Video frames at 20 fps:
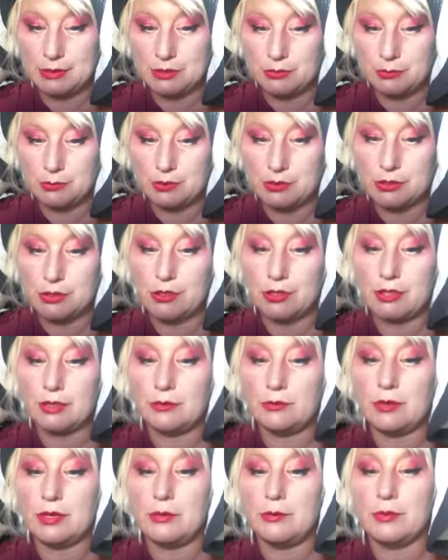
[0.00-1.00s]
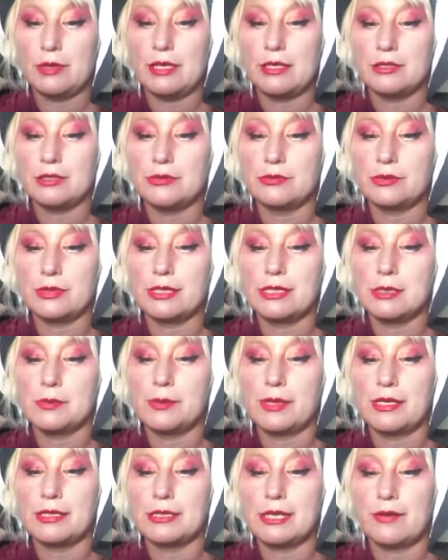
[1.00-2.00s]
return in 1 week to
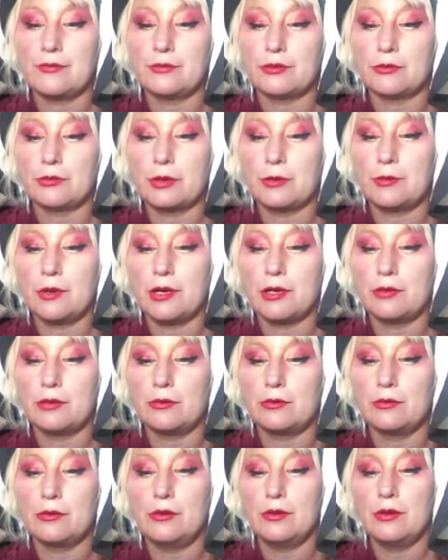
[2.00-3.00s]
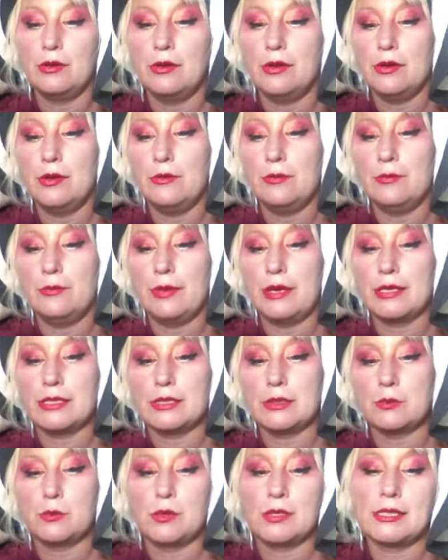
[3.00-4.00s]
reinspect after remodel
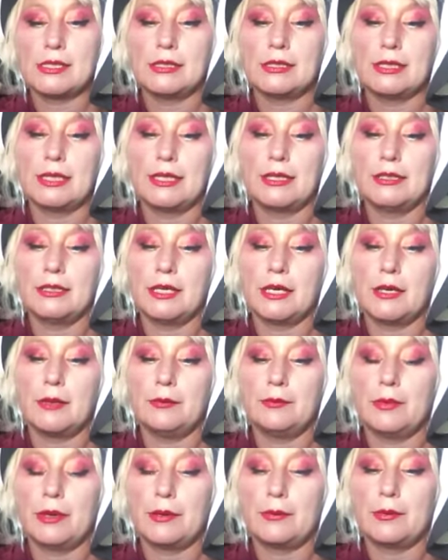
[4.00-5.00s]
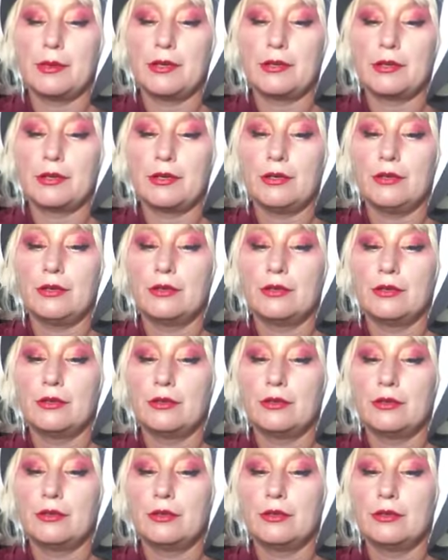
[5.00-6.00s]
mess was cleaned up by mother.
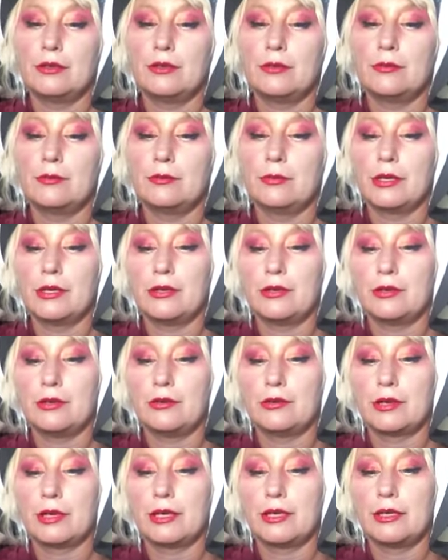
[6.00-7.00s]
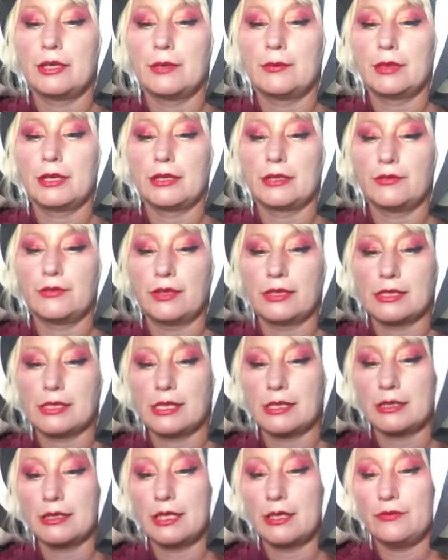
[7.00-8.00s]
Mother agreed. I might have to fix
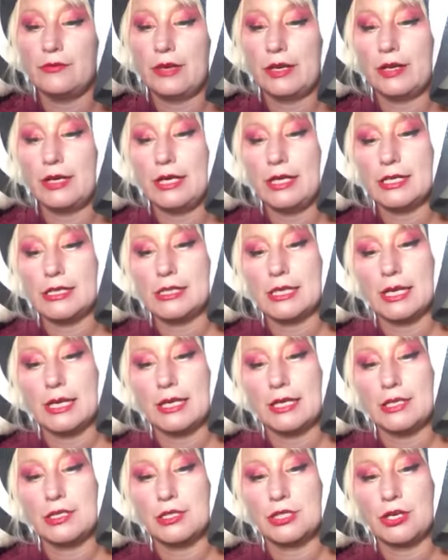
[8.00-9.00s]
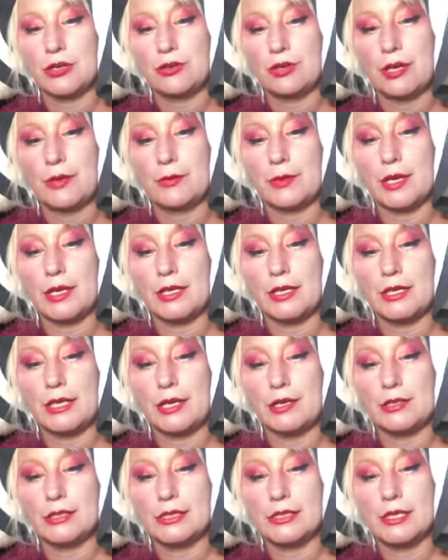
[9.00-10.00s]
that. The very next day, he showed up
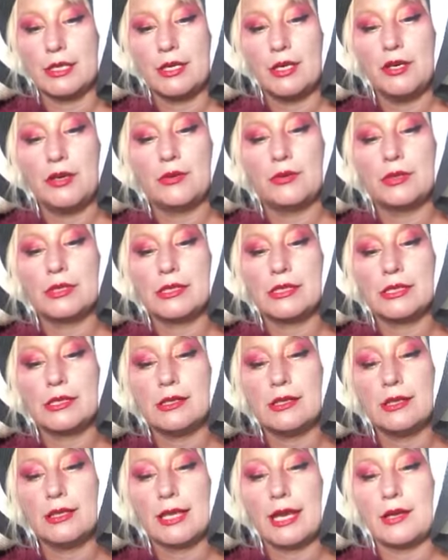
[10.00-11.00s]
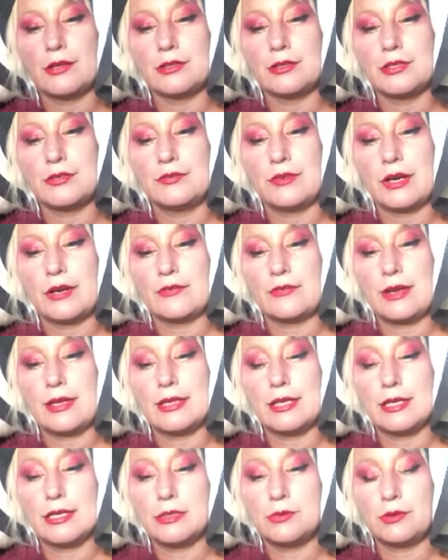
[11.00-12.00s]
unannounced, was still allowed to verify
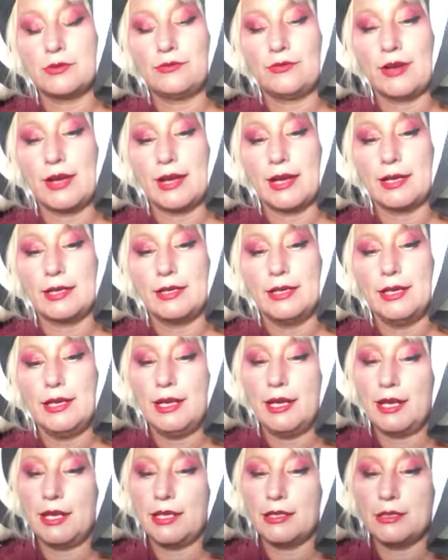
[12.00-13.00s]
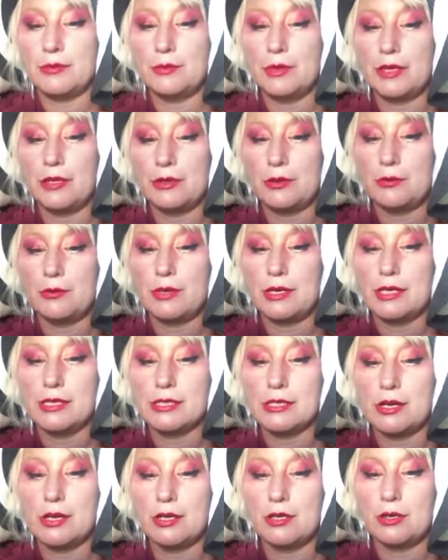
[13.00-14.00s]
the kids were fine, and the mother
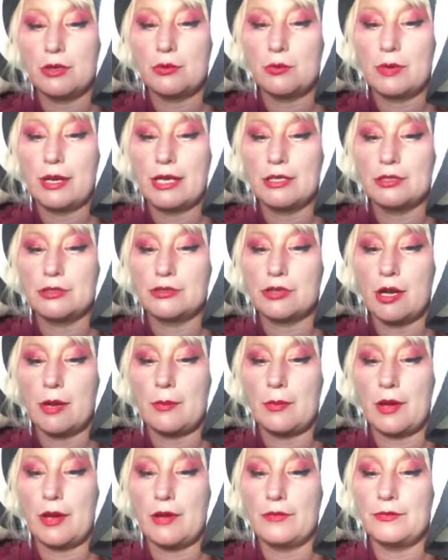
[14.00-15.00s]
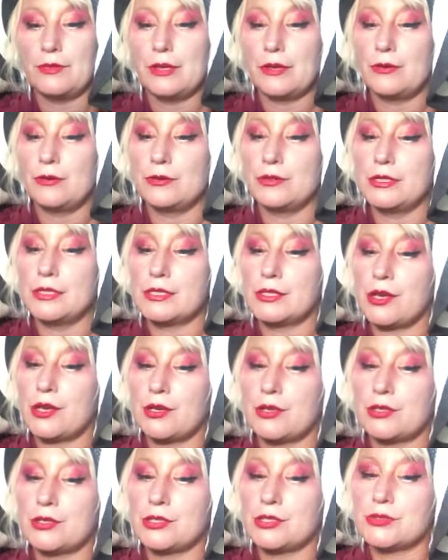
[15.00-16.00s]
was on her way to drop off the oldest
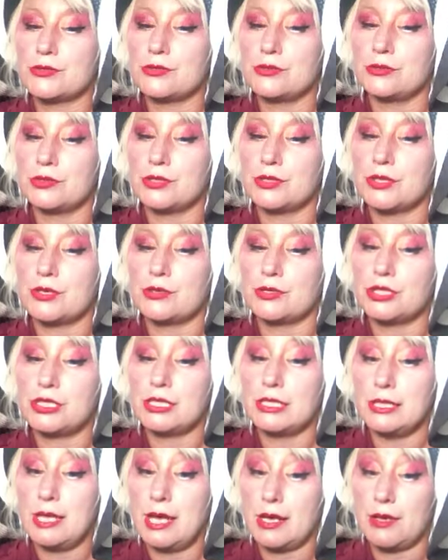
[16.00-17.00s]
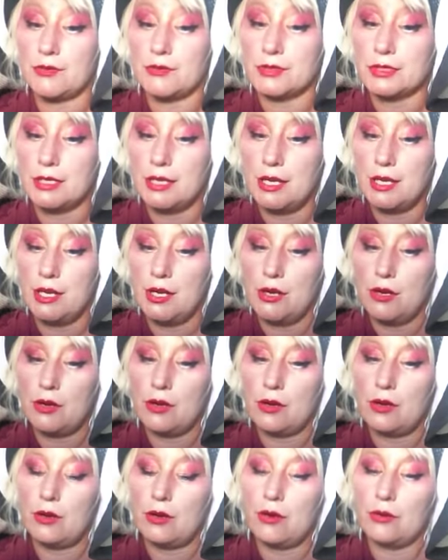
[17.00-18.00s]
daughter to school, so she left.
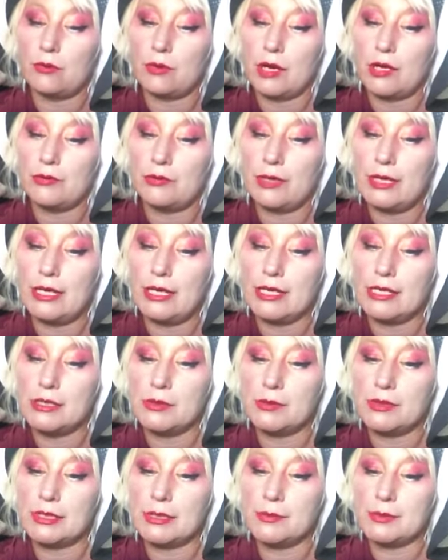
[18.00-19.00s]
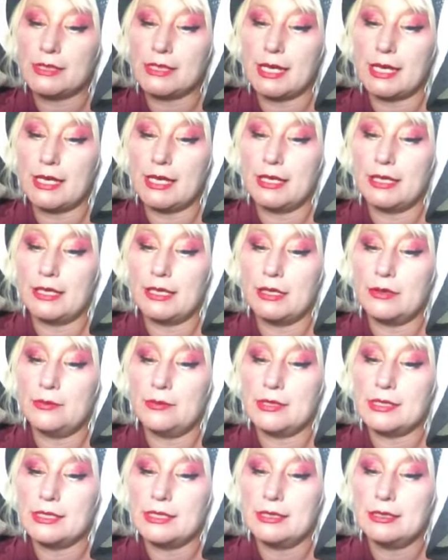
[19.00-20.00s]
Rodriguez was upset, and he
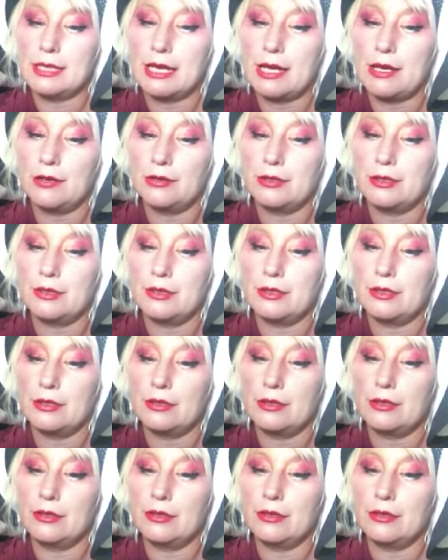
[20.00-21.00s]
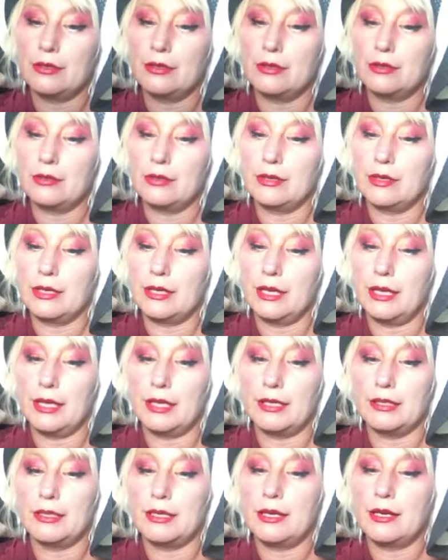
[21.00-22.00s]
wasn't allowed
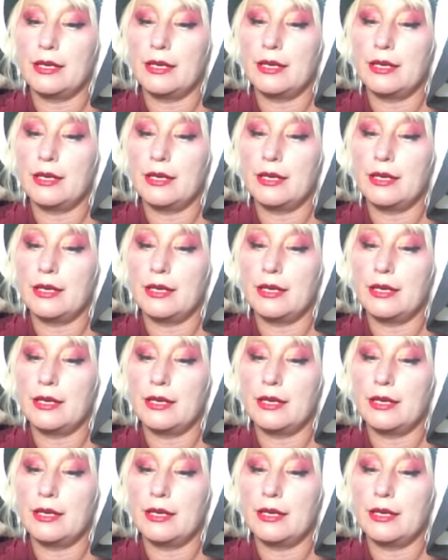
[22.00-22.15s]
in.